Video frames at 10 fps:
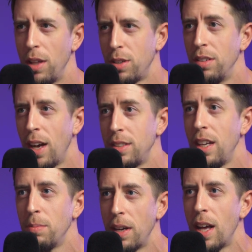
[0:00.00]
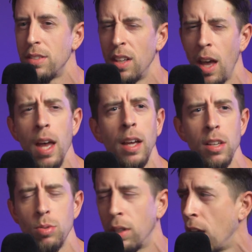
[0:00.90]
I turned 19, my dad's like, hey,
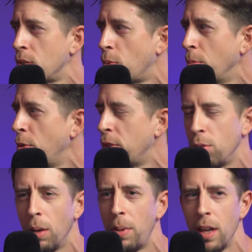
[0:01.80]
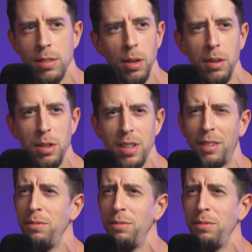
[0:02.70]
guess what, guys? We're moving to El Paso. And I was like,